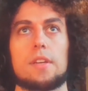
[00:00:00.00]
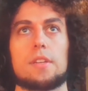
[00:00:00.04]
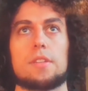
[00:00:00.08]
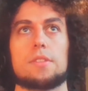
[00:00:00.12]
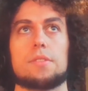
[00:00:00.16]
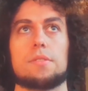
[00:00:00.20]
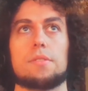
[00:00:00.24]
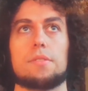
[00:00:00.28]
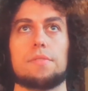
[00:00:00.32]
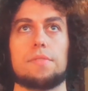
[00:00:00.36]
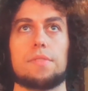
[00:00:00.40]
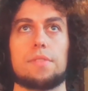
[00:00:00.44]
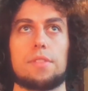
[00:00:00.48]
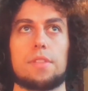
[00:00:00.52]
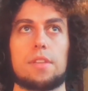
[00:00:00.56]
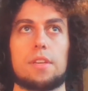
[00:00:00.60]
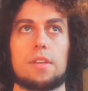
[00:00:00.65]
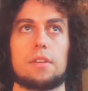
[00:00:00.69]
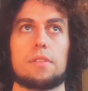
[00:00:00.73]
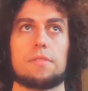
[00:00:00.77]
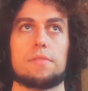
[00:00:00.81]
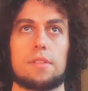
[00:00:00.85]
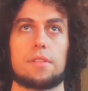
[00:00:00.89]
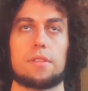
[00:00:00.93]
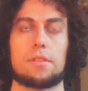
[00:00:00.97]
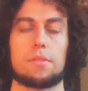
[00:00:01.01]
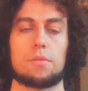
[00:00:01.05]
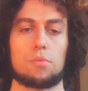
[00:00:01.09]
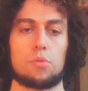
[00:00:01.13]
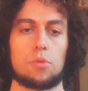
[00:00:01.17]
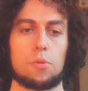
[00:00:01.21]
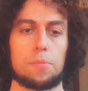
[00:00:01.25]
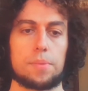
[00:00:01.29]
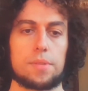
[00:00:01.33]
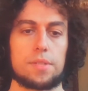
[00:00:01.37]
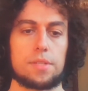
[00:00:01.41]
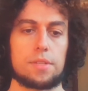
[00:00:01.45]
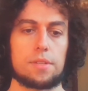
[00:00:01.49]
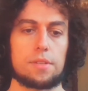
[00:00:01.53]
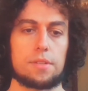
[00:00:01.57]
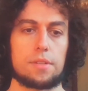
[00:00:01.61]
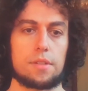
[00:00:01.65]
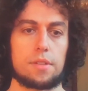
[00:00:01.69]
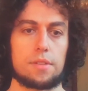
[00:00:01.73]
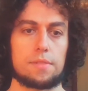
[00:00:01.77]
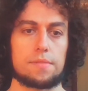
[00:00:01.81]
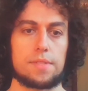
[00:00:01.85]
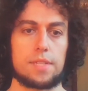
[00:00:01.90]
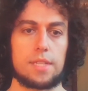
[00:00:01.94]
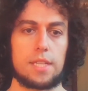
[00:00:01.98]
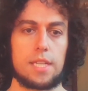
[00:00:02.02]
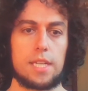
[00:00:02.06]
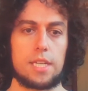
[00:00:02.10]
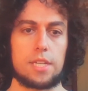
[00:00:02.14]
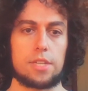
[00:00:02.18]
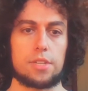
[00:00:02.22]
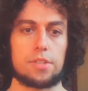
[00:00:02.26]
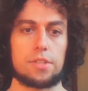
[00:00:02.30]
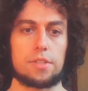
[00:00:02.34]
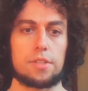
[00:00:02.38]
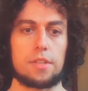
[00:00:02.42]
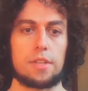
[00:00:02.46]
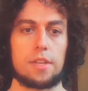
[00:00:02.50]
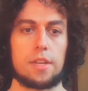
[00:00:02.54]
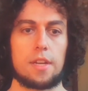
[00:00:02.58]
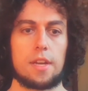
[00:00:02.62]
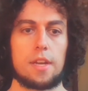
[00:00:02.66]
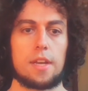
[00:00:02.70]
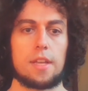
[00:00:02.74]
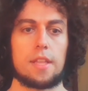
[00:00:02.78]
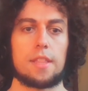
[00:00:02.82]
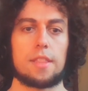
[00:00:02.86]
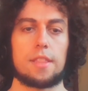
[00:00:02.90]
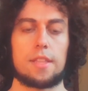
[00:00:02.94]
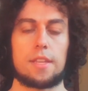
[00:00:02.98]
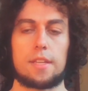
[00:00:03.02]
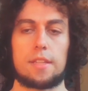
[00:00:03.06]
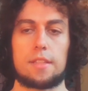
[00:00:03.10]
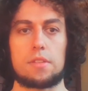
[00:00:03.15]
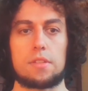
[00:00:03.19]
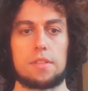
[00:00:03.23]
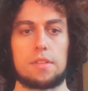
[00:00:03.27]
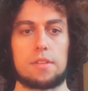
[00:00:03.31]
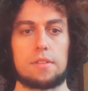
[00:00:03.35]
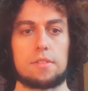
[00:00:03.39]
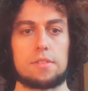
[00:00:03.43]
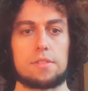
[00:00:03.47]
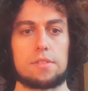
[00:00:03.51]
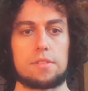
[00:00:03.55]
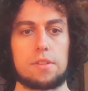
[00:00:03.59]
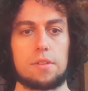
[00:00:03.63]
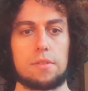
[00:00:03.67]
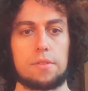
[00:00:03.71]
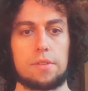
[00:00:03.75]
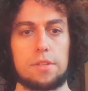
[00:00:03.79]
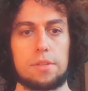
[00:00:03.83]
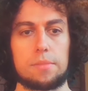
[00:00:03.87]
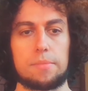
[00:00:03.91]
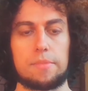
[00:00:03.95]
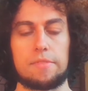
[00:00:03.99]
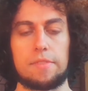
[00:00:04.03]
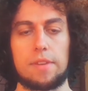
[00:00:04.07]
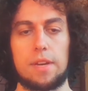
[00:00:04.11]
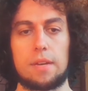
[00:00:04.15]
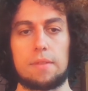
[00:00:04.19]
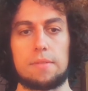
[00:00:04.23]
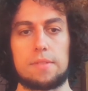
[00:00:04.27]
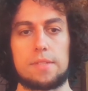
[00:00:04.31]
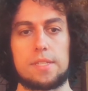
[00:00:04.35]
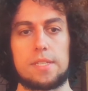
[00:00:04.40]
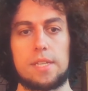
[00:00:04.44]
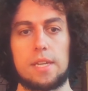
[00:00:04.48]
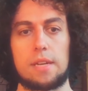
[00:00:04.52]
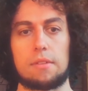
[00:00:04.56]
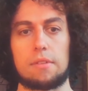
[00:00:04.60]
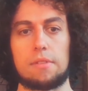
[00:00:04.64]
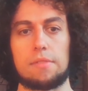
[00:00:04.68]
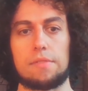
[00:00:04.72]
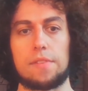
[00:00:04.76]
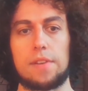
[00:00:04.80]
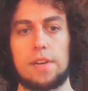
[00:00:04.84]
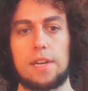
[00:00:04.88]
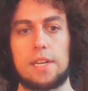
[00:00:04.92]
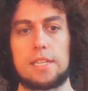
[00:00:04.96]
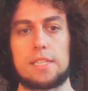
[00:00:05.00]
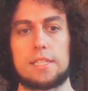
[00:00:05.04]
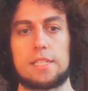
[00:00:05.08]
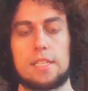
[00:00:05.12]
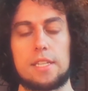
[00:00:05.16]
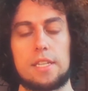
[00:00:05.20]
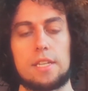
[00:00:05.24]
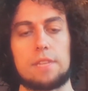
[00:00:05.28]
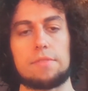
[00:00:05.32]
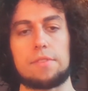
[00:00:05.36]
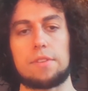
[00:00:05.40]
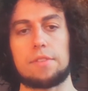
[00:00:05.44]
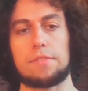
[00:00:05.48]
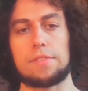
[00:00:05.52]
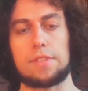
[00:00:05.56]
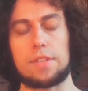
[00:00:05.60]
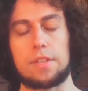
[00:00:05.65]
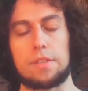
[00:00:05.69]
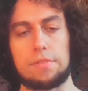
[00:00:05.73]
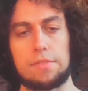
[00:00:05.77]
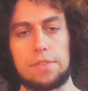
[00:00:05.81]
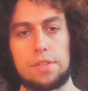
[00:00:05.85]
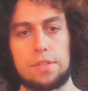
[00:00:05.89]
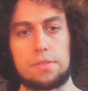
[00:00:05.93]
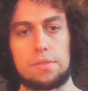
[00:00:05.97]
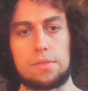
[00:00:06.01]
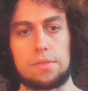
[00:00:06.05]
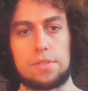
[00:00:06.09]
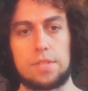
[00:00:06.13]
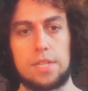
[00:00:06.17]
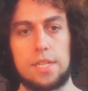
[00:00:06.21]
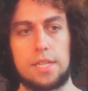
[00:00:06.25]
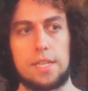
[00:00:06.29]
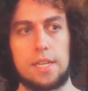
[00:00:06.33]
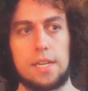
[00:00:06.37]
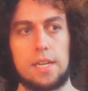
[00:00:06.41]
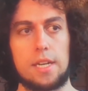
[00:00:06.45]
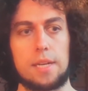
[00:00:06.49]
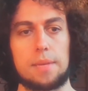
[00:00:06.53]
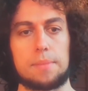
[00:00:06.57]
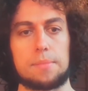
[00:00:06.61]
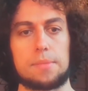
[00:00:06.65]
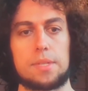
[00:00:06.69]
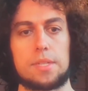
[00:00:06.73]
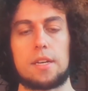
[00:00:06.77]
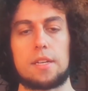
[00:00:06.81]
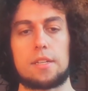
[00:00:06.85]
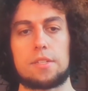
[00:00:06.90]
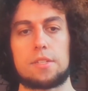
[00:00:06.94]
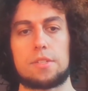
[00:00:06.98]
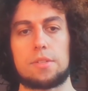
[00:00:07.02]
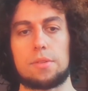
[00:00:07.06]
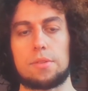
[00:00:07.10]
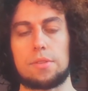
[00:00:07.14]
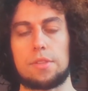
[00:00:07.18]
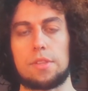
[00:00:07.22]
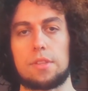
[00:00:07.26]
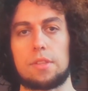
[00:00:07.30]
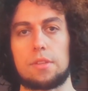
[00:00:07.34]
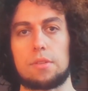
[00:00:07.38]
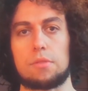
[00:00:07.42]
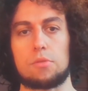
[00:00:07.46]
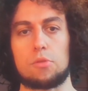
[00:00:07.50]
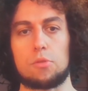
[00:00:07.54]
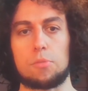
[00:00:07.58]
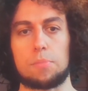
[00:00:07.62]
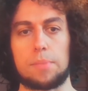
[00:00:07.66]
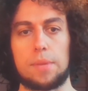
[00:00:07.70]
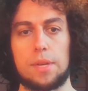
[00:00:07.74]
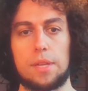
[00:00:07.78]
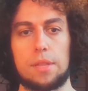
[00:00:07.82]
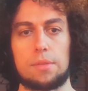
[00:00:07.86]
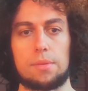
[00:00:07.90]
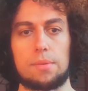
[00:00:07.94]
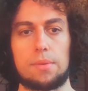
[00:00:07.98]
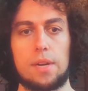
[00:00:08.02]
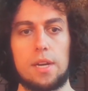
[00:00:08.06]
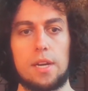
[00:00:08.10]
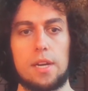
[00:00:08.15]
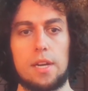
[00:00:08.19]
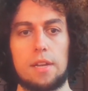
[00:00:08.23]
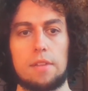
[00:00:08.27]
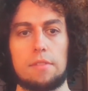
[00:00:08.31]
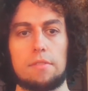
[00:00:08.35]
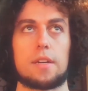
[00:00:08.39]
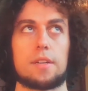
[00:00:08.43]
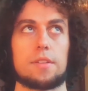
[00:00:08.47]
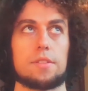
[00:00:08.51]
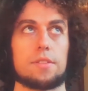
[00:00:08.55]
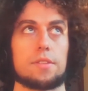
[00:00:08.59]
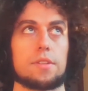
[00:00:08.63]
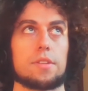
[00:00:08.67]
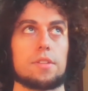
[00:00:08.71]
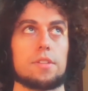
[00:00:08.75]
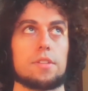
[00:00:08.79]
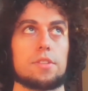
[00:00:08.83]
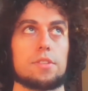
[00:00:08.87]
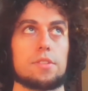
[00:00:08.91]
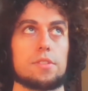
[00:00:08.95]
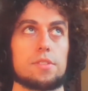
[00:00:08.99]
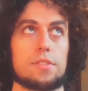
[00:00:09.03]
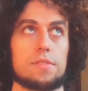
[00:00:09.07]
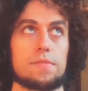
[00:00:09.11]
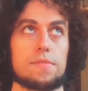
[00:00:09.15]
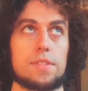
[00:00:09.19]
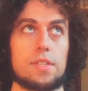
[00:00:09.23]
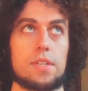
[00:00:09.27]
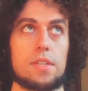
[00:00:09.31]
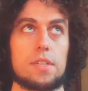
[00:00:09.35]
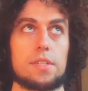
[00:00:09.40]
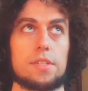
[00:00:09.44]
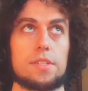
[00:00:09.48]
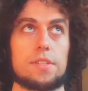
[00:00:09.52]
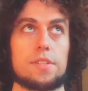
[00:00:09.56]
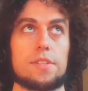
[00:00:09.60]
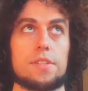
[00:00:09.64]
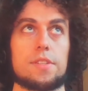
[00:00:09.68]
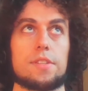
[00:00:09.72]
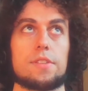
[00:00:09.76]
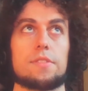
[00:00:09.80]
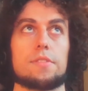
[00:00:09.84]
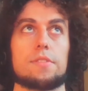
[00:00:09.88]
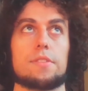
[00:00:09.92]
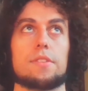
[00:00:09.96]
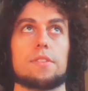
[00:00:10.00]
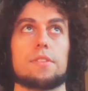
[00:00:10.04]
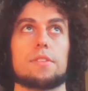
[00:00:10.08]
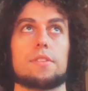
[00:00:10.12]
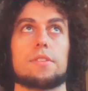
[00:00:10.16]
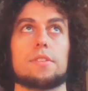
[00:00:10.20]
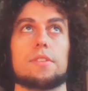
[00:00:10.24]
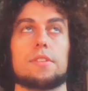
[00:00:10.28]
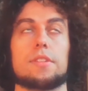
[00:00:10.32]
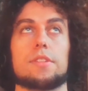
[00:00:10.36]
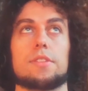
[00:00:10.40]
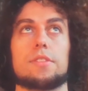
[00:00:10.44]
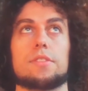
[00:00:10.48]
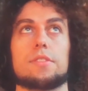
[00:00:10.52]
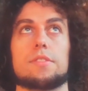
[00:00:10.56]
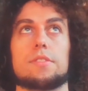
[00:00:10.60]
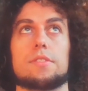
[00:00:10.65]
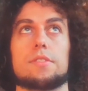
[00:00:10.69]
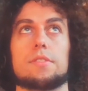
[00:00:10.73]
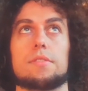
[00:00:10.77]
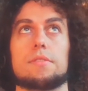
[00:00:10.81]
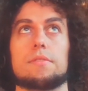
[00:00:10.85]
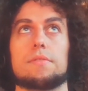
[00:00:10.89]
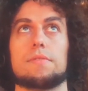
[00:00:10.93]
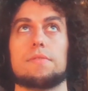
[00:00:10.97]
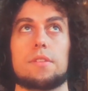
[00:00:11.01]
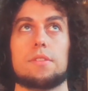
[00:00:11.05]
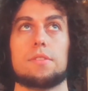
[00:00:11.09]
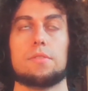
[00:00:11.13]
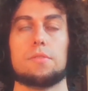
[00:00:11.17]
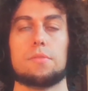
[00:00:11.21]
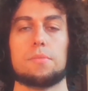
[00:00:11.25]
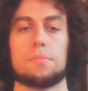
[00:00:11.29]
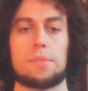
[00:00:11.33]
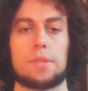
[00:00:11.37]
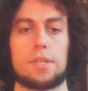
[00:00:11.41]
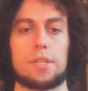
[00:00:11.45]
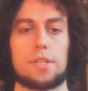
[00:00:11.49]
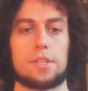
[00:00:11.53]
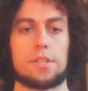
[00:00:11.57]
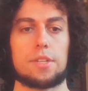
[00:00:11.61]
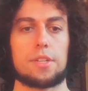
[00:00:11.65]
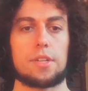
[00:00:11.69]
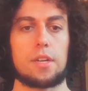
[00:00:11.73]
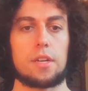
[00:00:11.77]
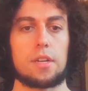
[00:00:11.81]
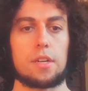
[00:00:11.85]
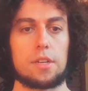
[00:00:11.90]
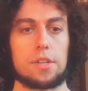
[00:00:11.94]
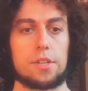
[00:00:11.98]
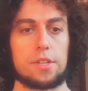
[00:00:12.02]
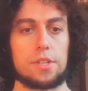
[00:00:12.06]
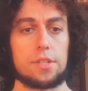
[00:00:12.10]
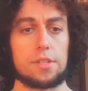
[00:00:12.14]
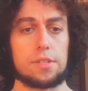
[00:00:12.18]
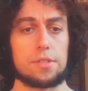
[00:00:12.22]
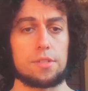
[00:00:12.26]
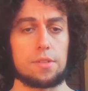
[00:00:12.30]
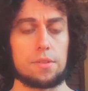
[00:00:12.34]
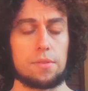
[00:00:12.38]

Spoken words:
So if you think of the group as a unit of selection, then there is going to be value in sacrifice even of individuals at times, so that the group may thrive under conditions of scarcity or under conditions of too much harshness.